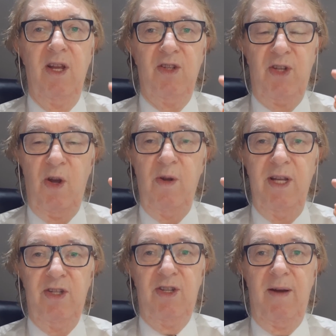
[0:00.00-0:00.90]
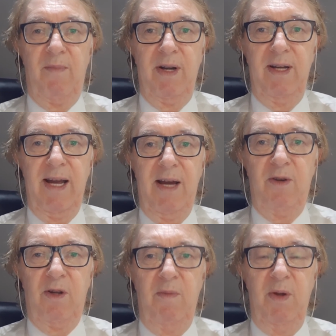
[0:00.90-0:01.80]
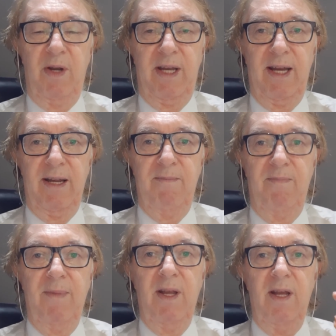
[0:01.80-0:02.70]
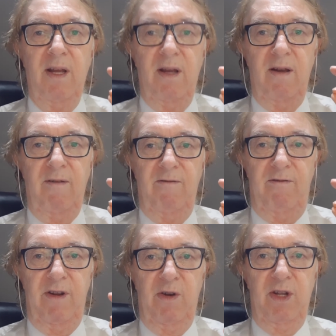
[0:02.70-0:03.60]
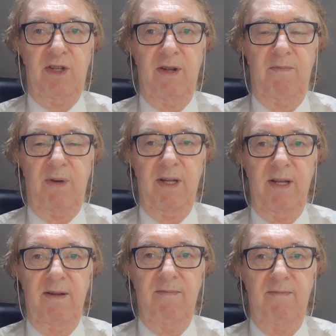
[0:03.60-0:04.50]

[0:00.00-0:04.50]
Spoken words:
So in summary, how to communicate? Very simply,